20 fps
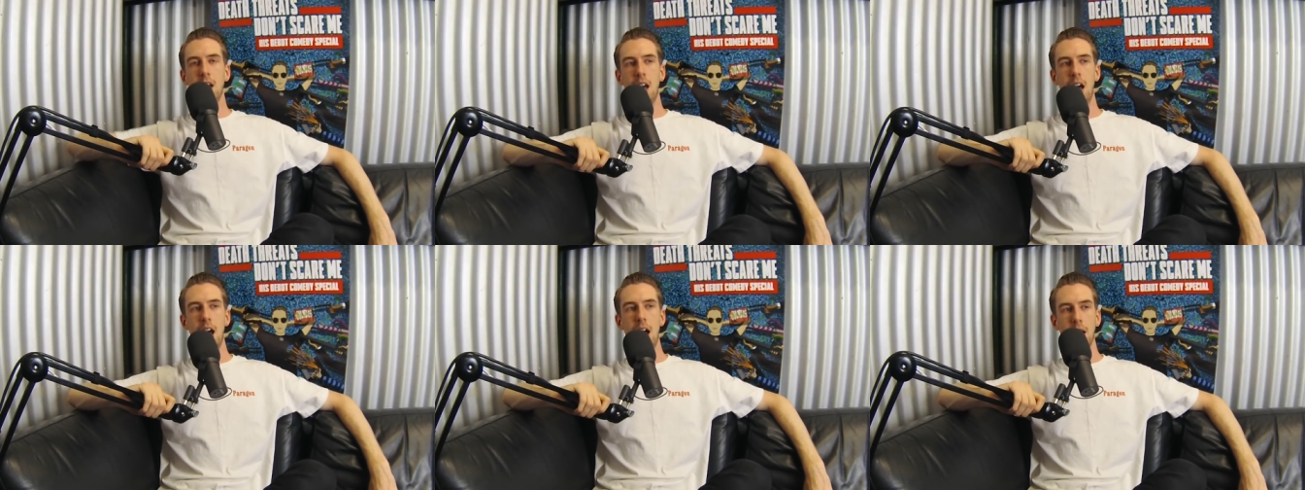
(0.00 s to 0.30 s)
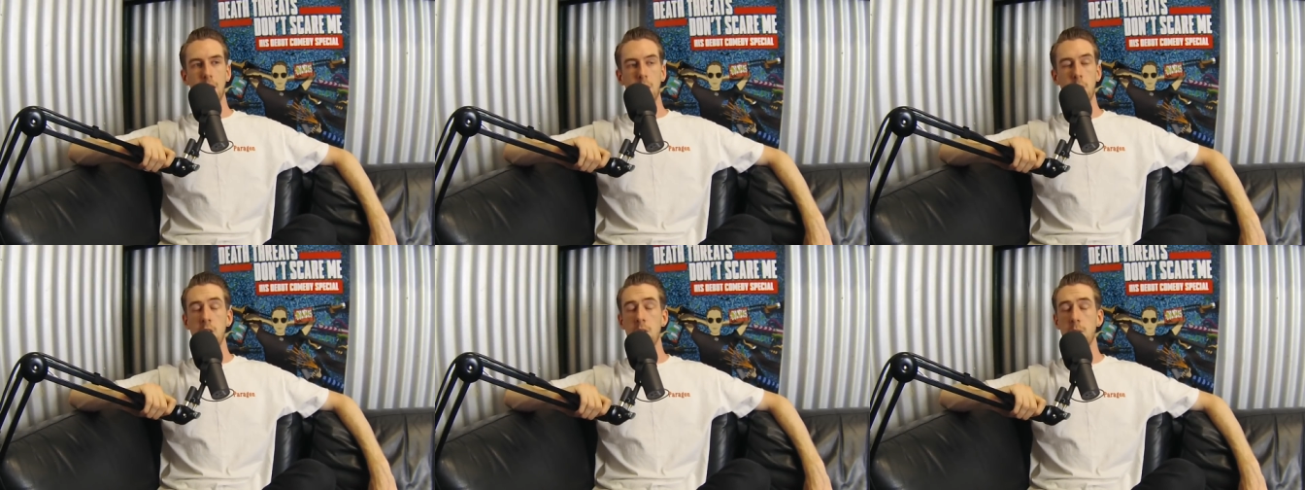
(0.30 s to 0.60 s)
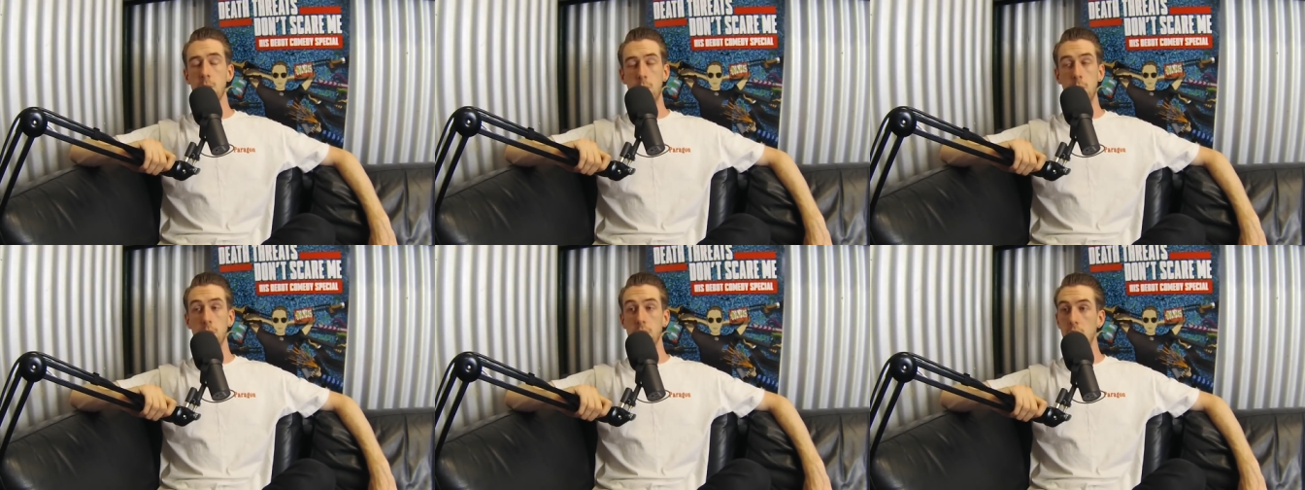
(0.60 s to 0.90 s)
Uh,
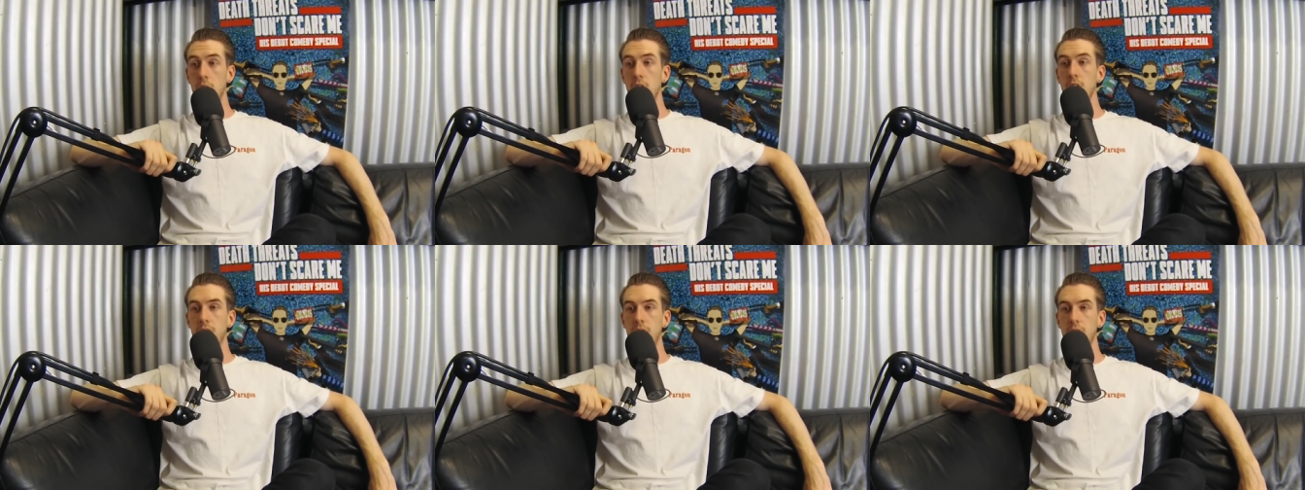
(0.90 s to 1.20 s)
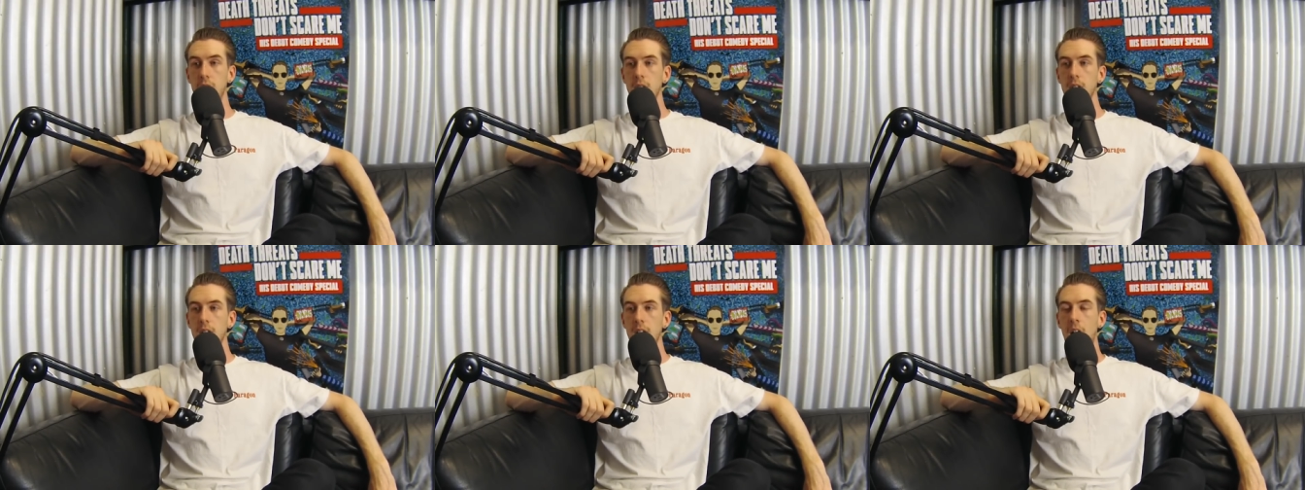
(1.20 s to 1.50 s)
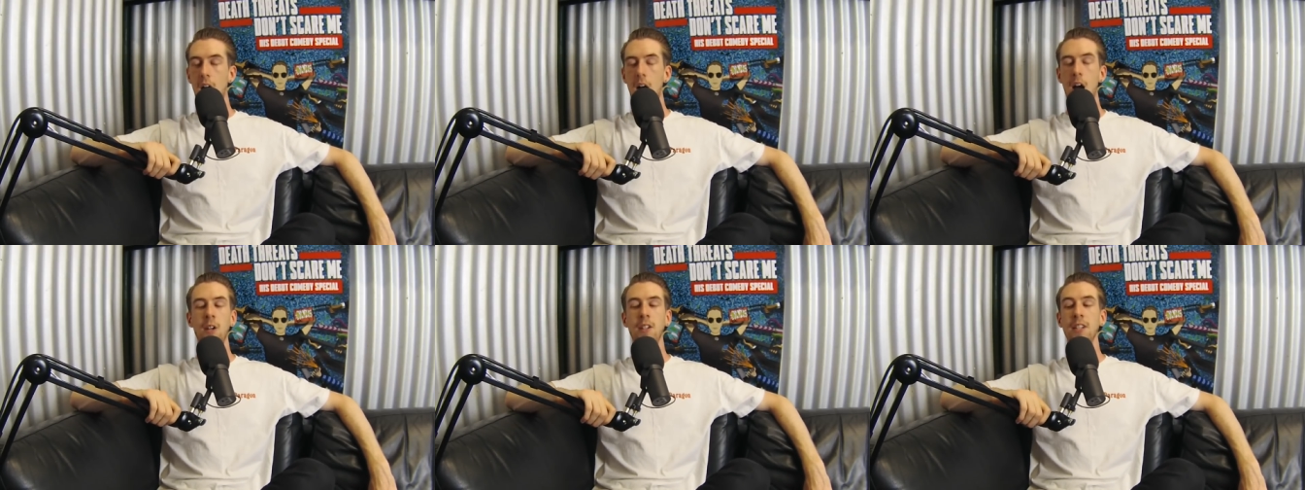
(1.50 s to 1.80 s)
Christmas was good, dude.
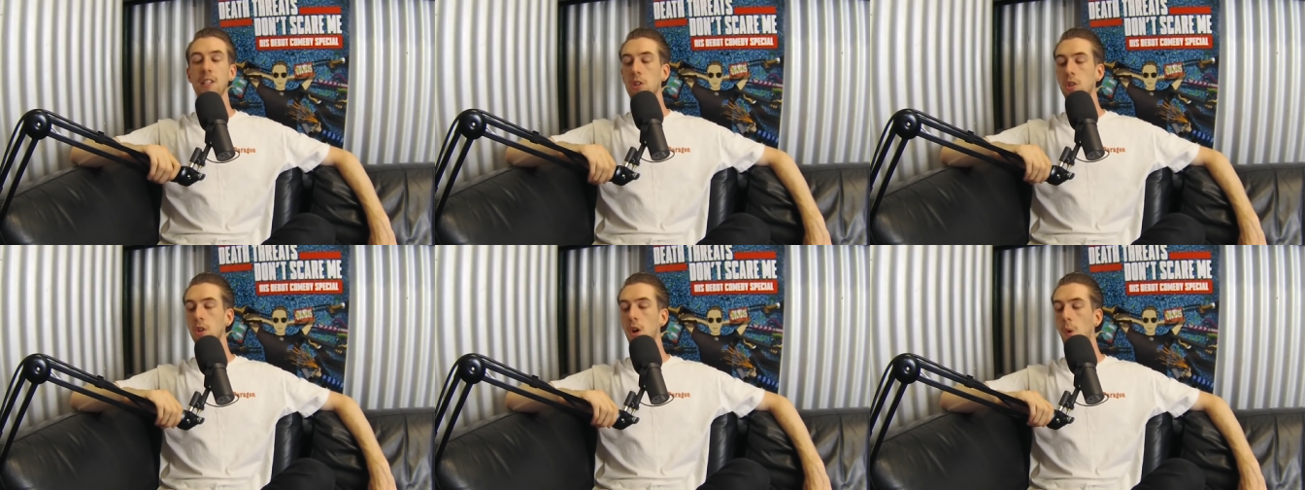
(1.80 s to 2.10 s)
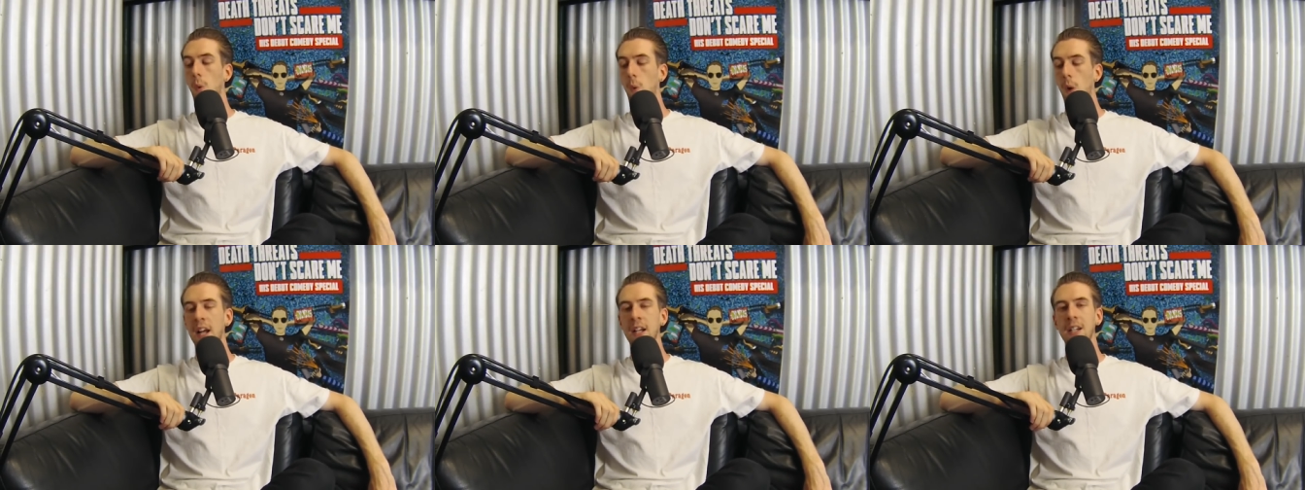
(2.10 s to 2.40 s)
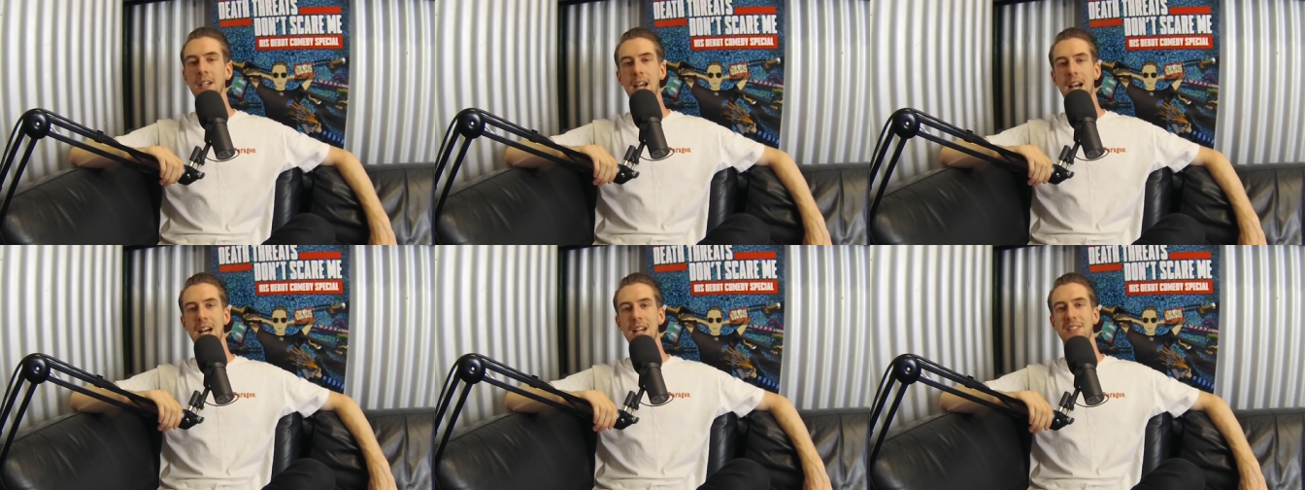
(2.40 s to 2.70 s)
I only saw
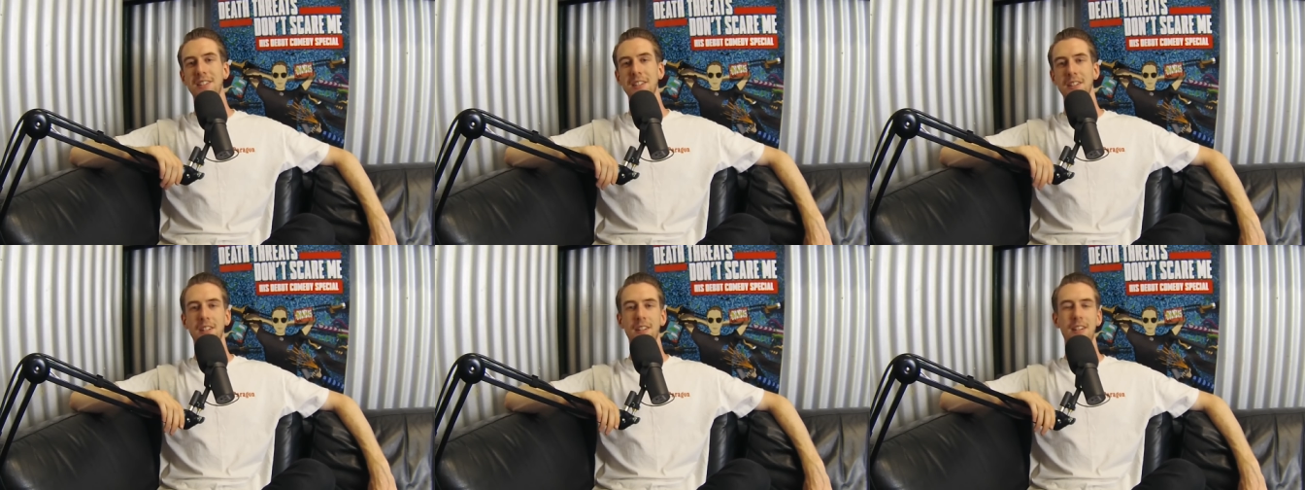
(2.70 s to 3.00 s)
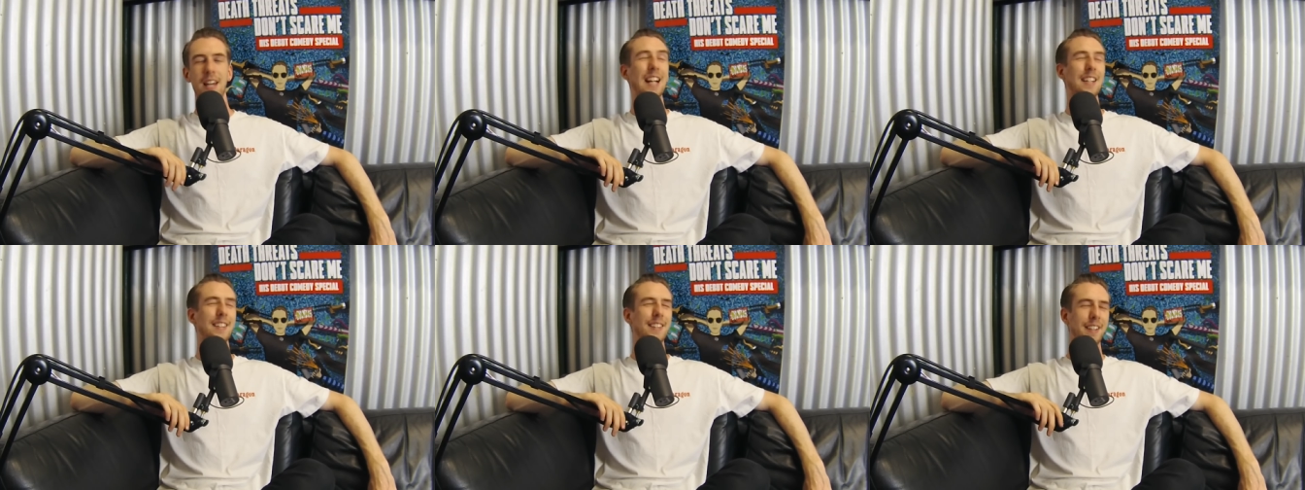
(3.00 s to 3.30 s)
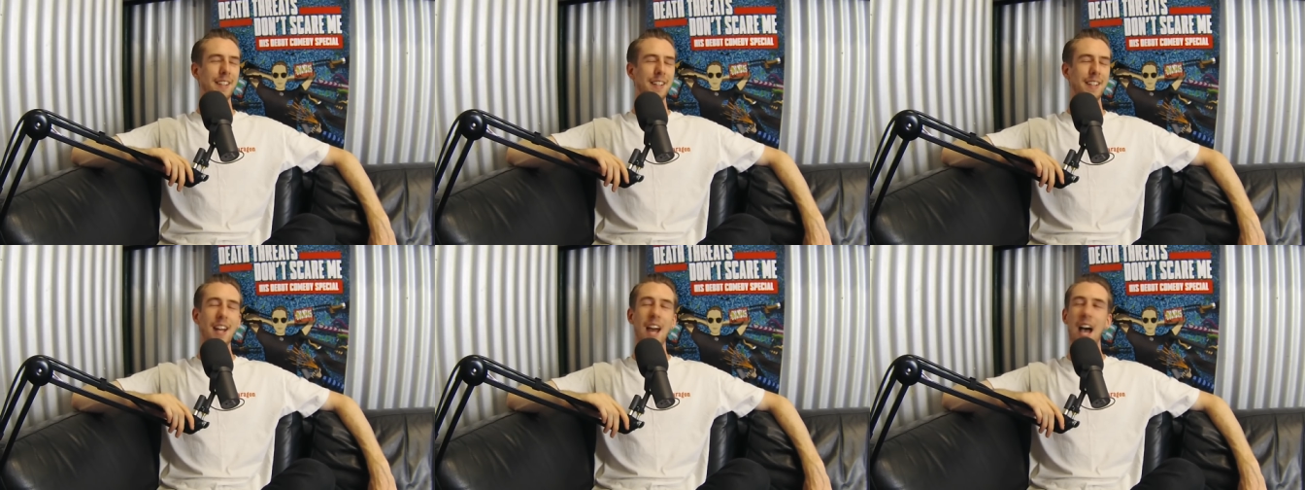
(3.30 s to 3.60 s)
one cousin. That's
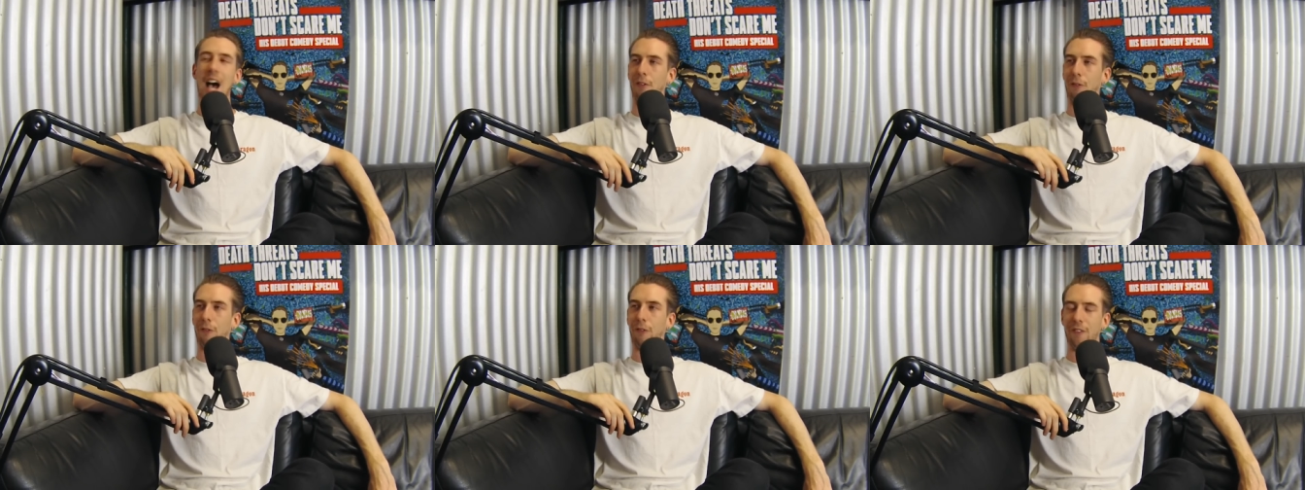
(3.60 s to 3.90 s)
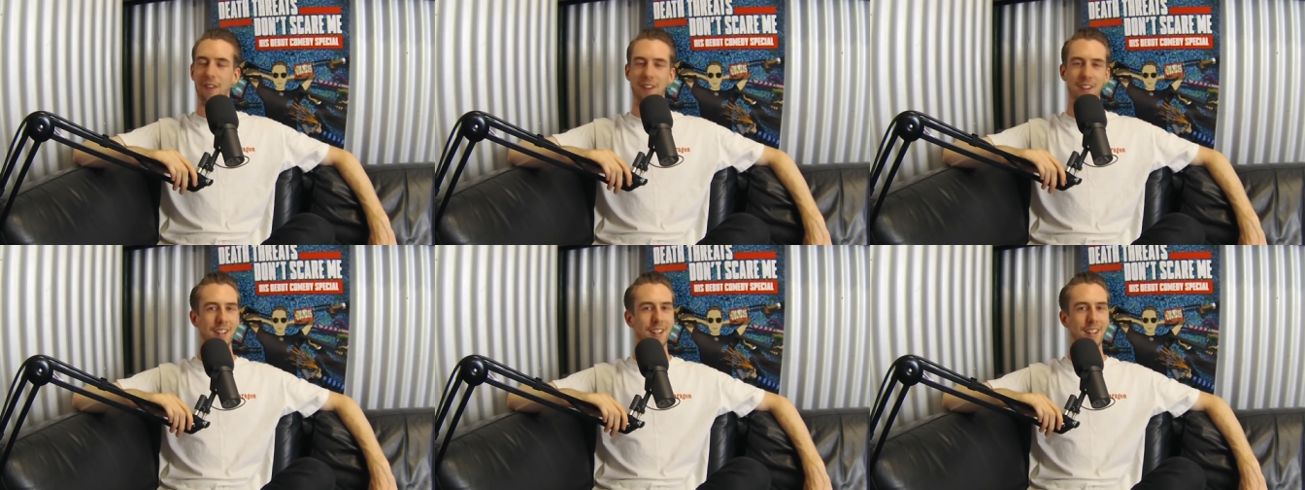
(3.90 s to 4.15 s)
enough.